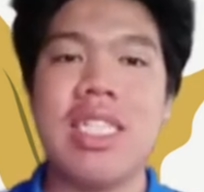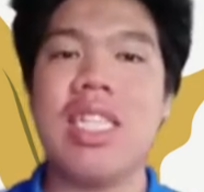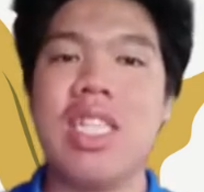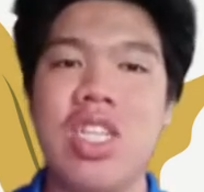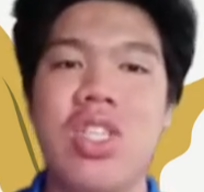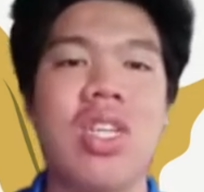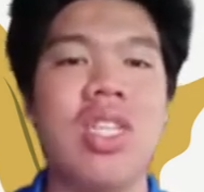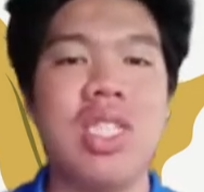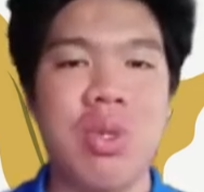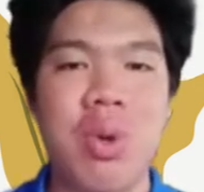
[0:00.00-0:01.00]
the
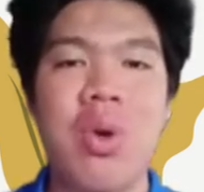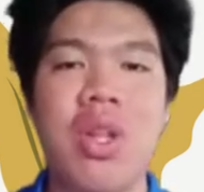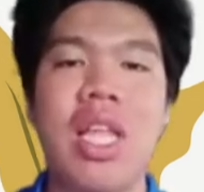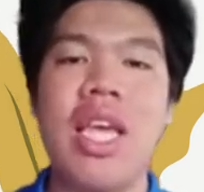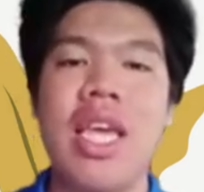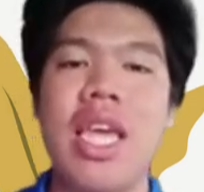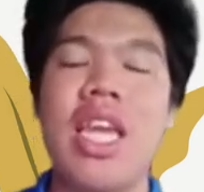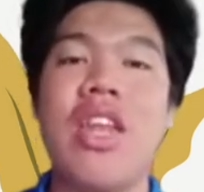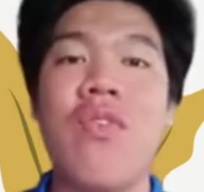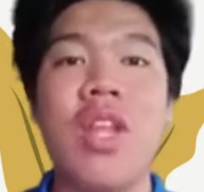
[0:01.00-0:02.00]
teacher's role in
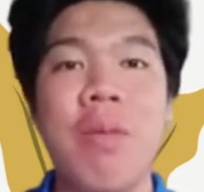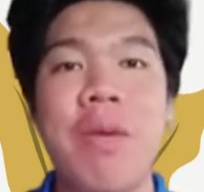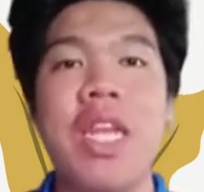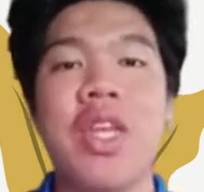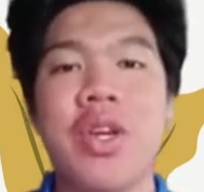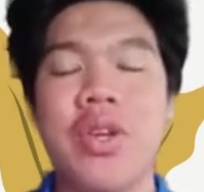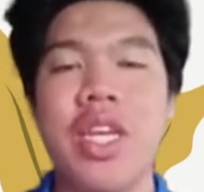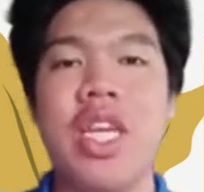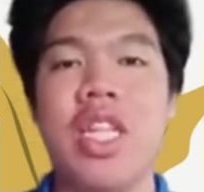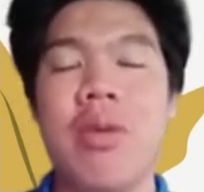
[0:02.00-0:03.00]
the Philippine
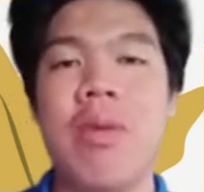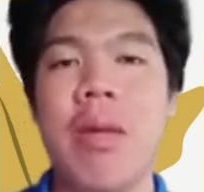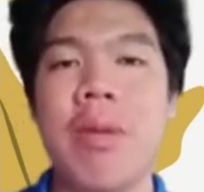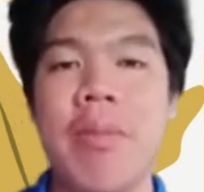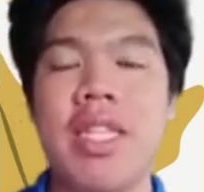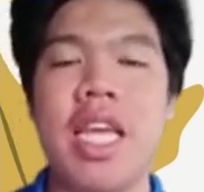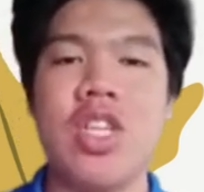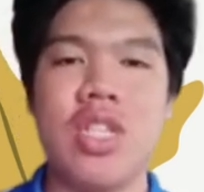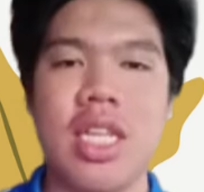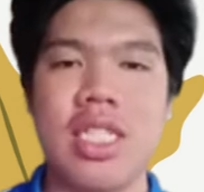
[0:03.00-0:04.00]
curriculum
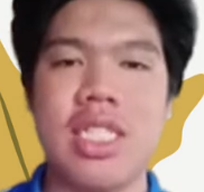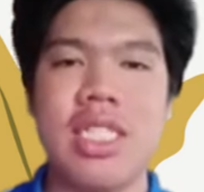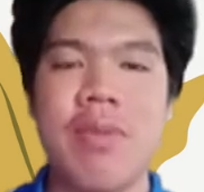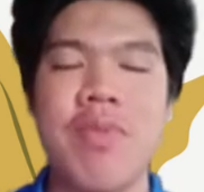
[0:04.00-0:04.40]
implementations.